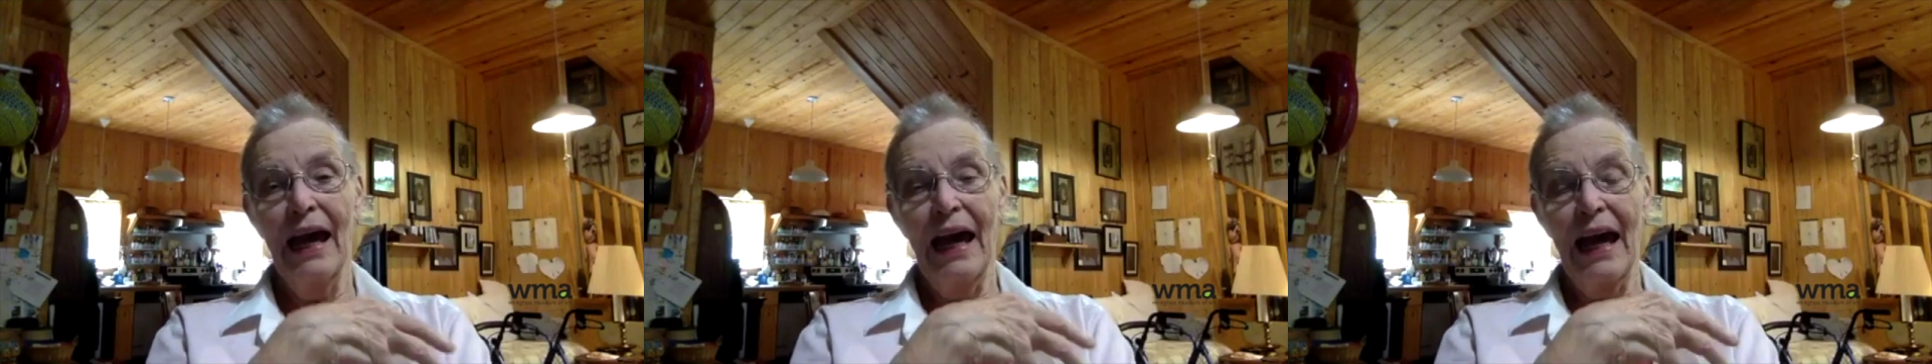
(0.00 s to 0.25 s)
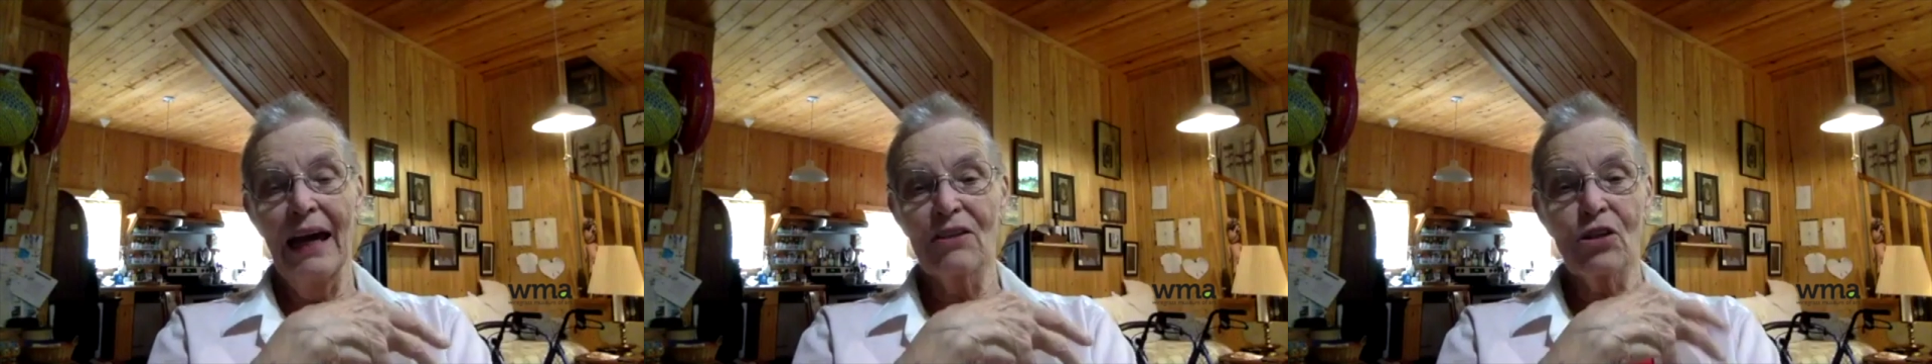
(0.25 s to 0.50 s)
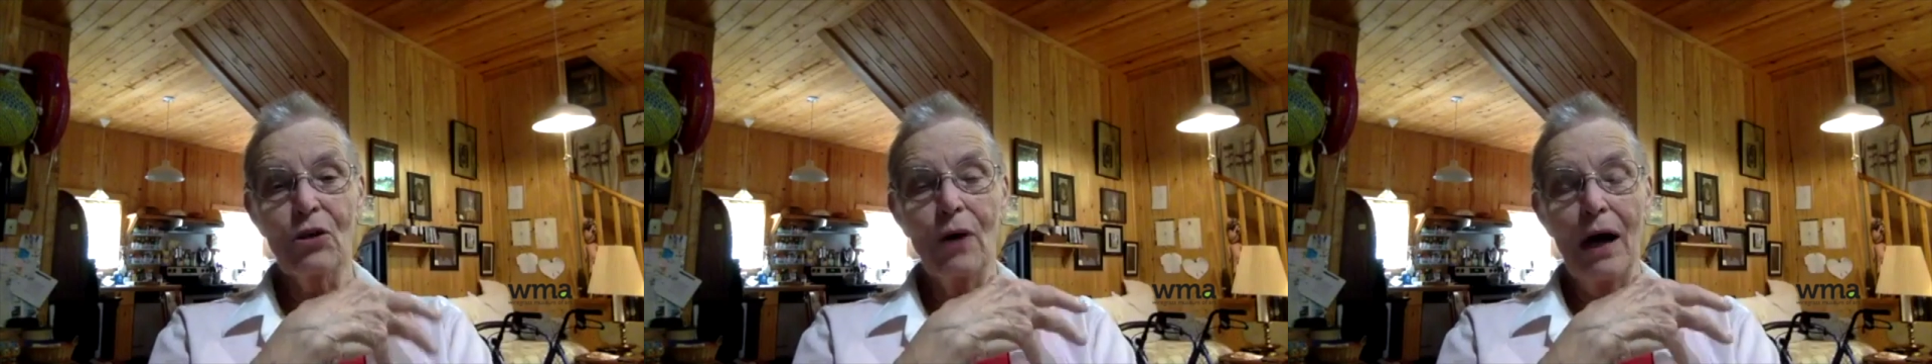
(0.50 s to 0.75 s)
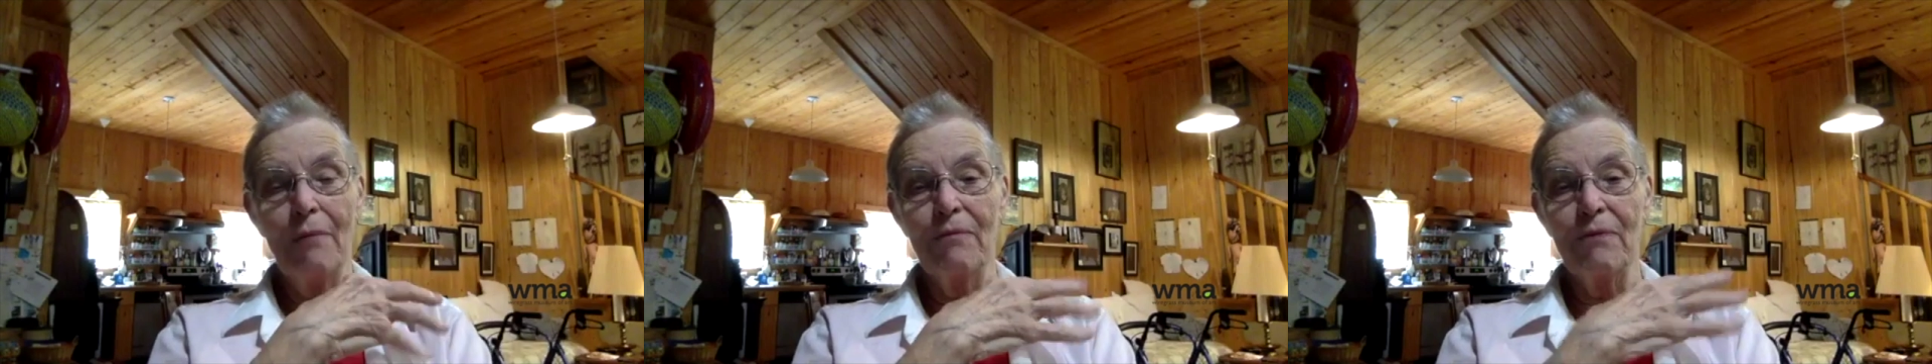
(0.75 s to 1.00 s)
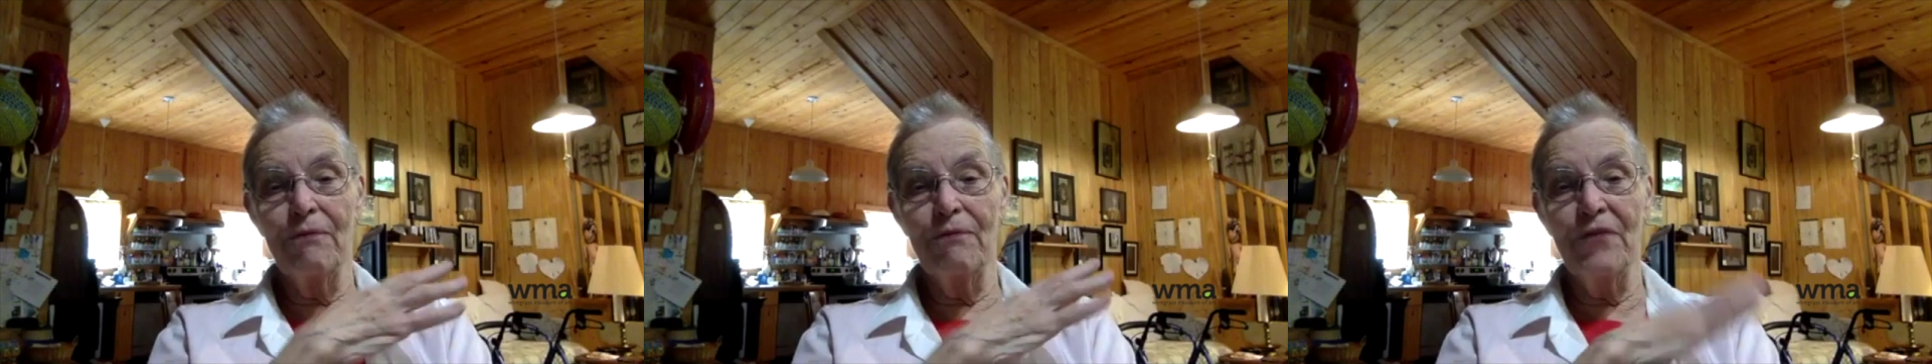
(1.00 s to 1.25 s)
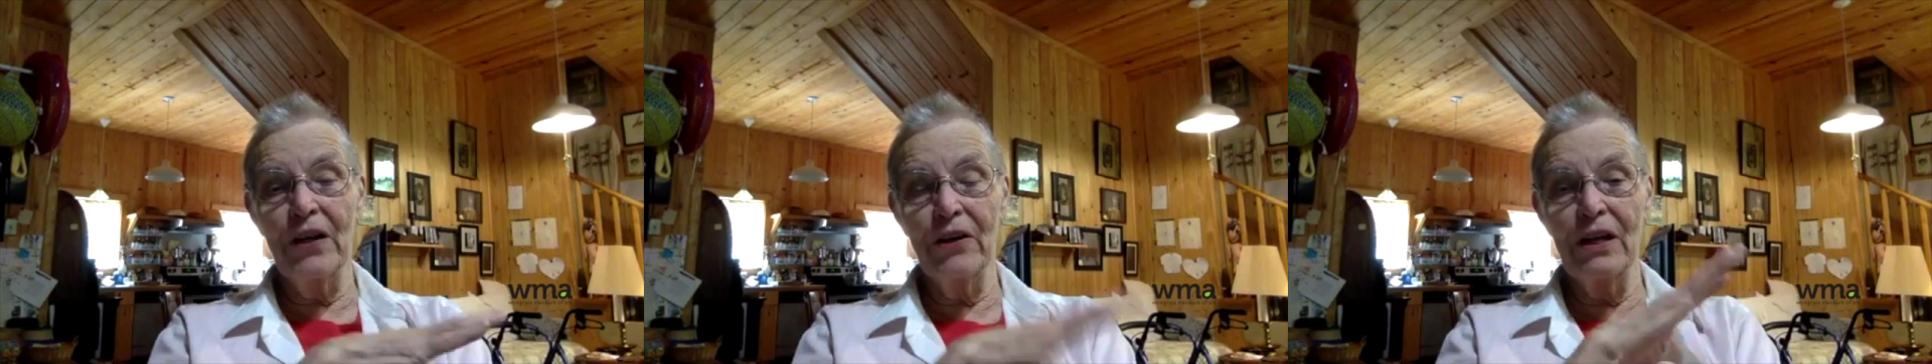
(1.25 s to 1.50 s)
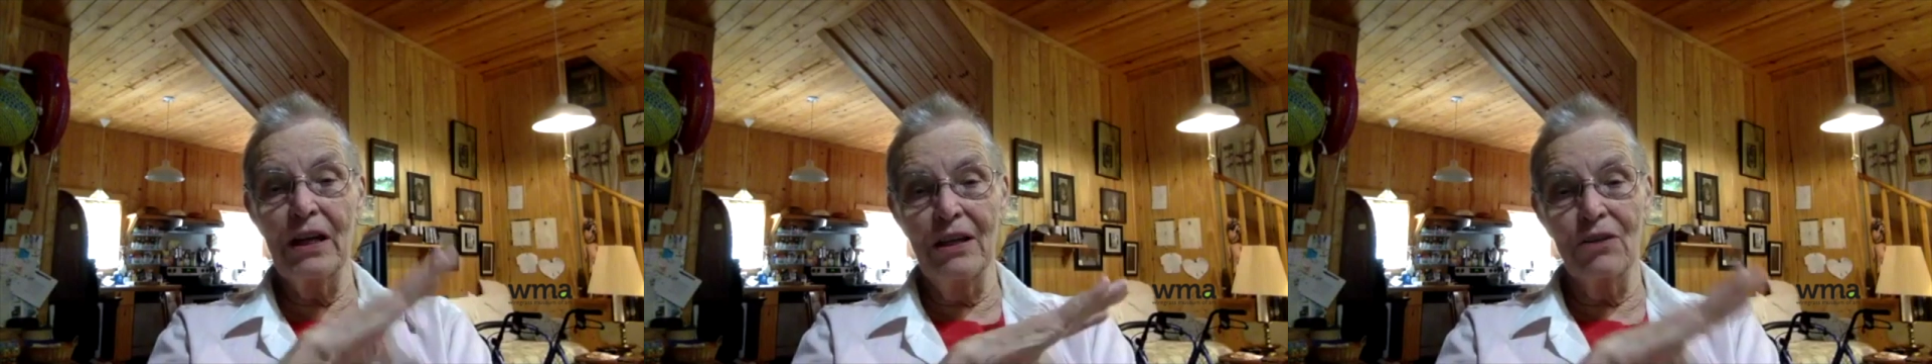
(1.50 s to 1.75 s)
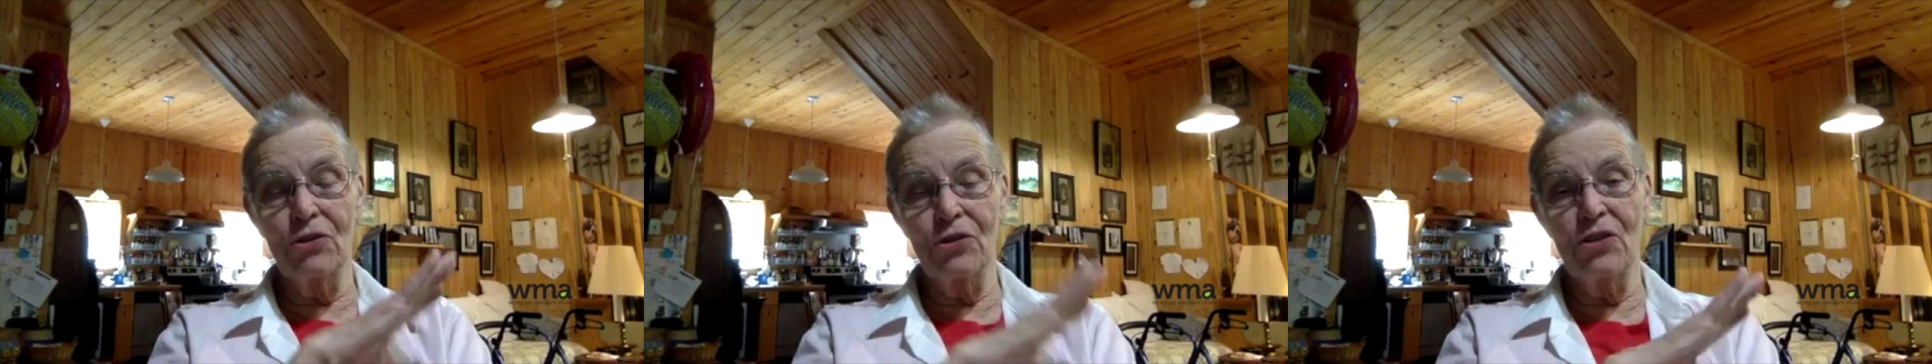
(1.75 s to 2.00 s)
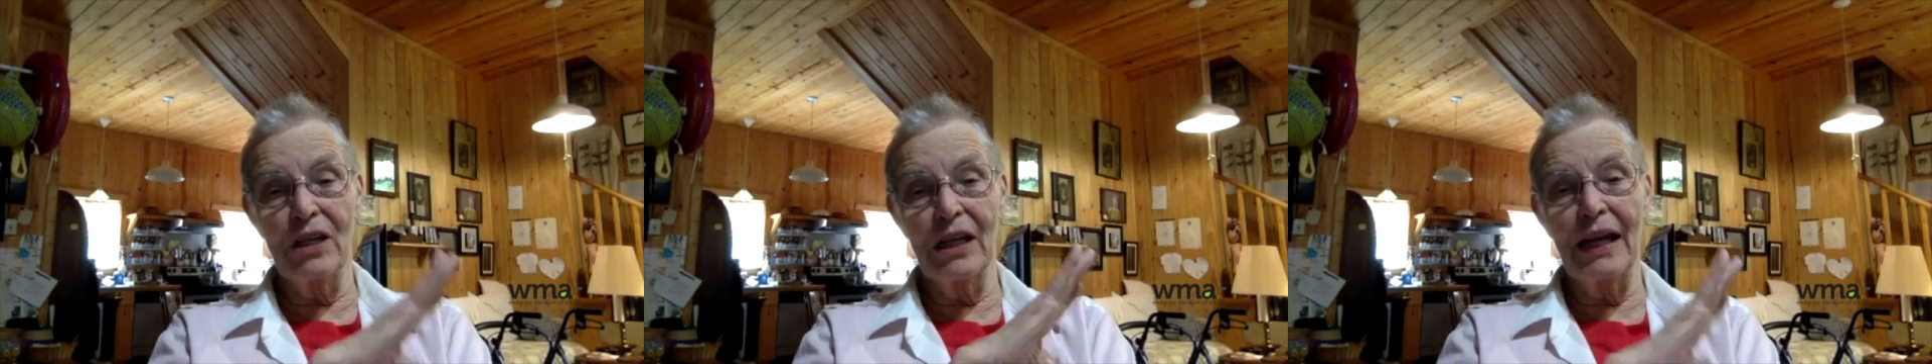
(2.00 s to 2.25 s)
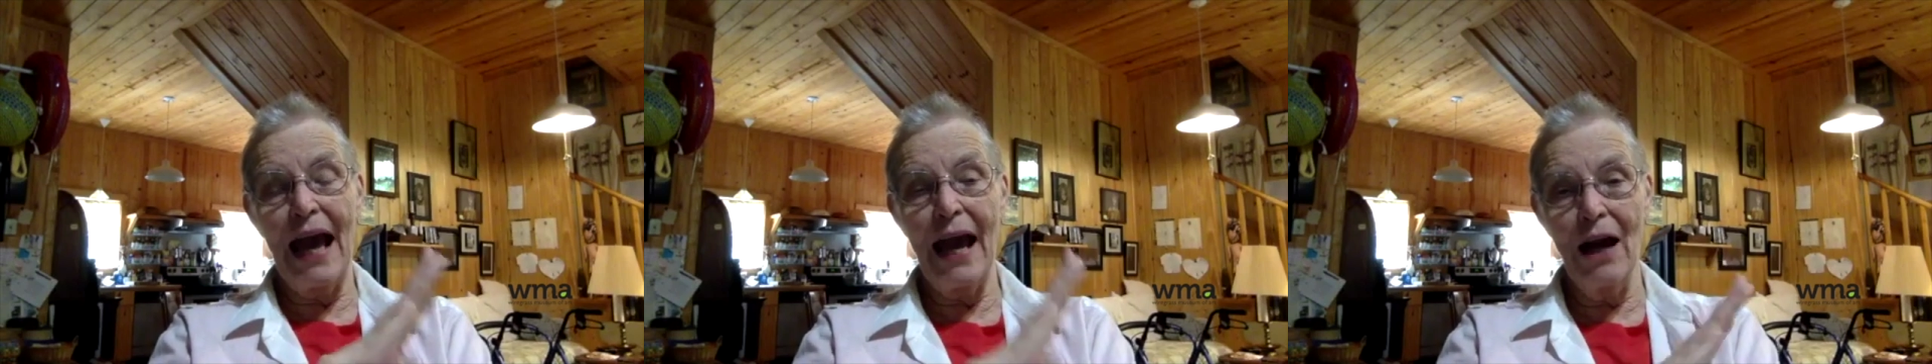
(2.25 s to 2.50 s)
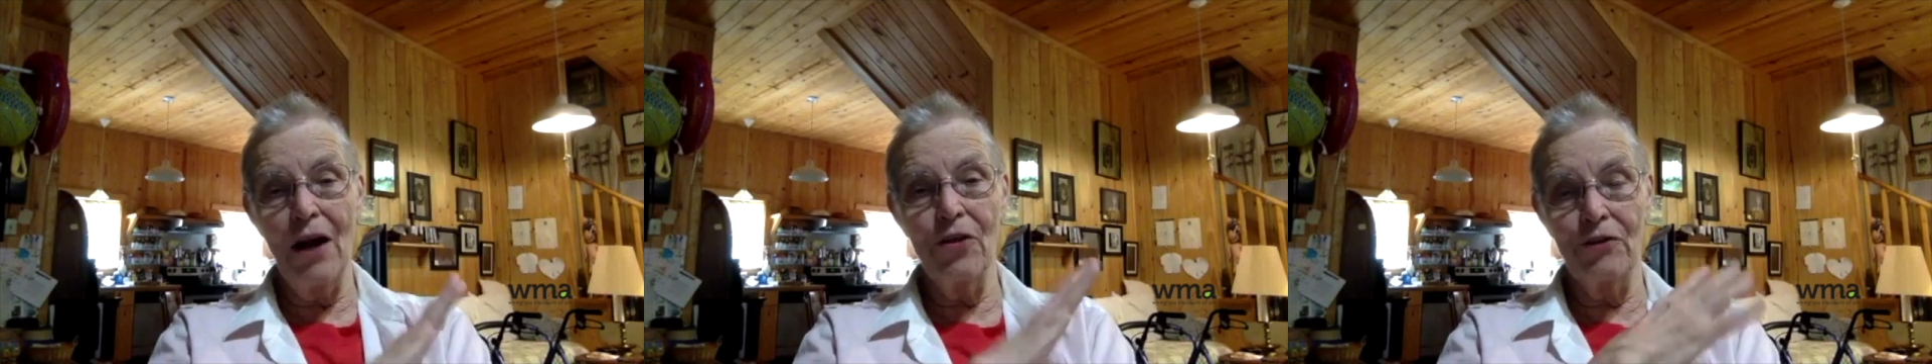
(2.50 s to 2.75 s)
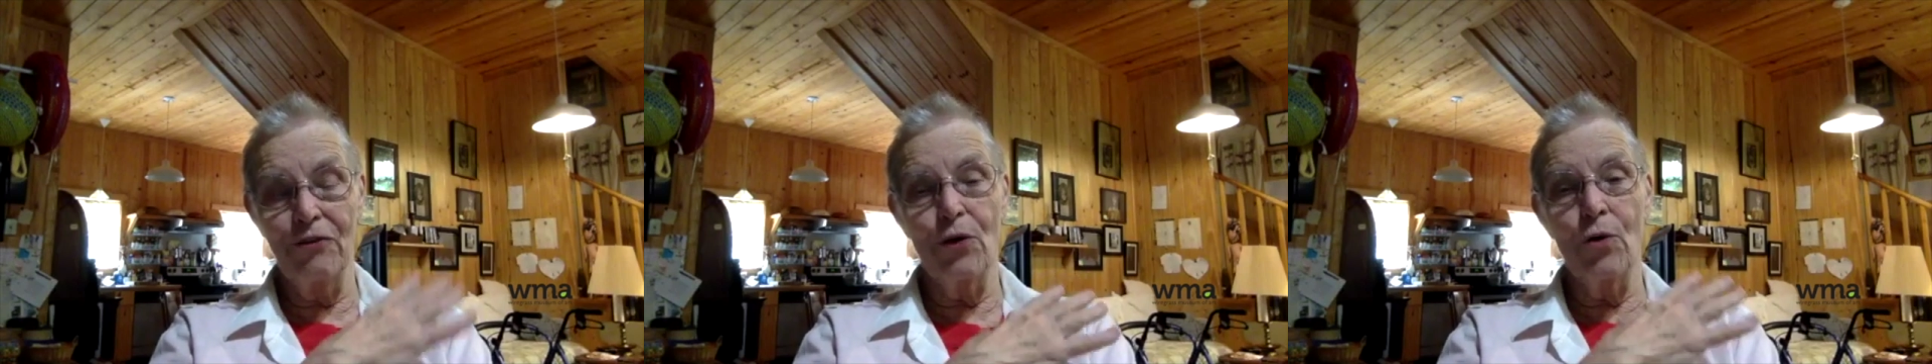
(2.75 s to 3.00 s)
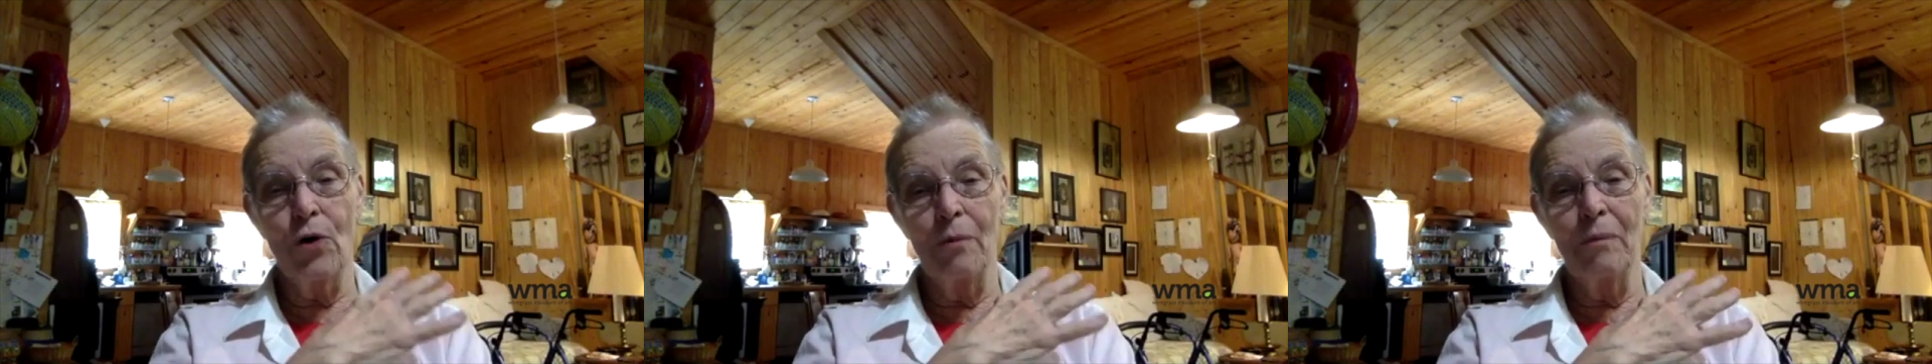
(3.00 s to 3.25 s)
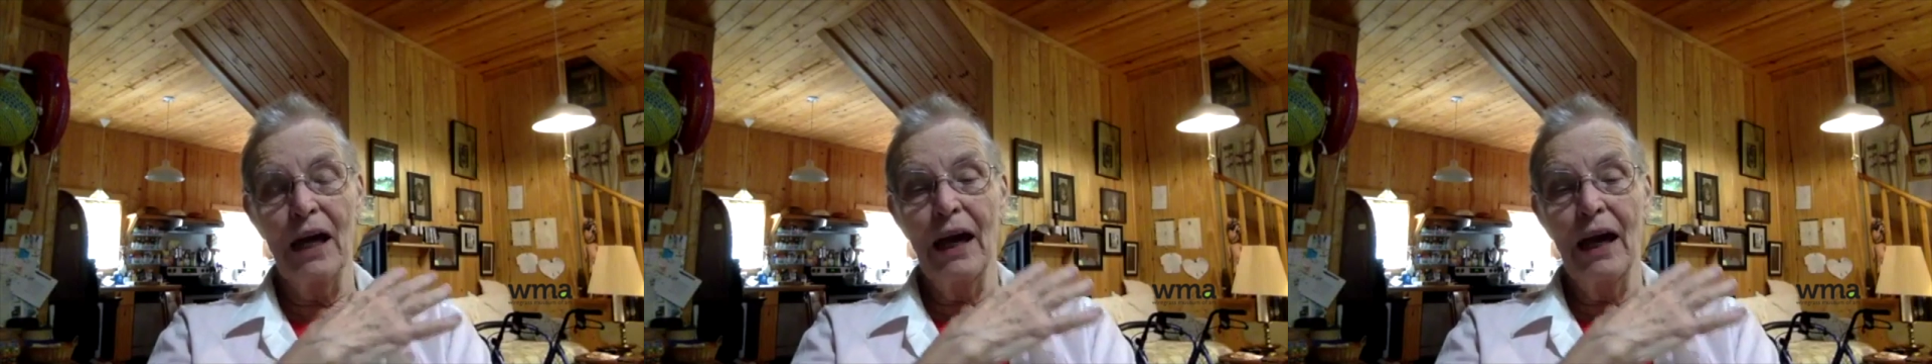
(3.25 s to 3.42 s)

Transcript: and so i'm very interested in how the form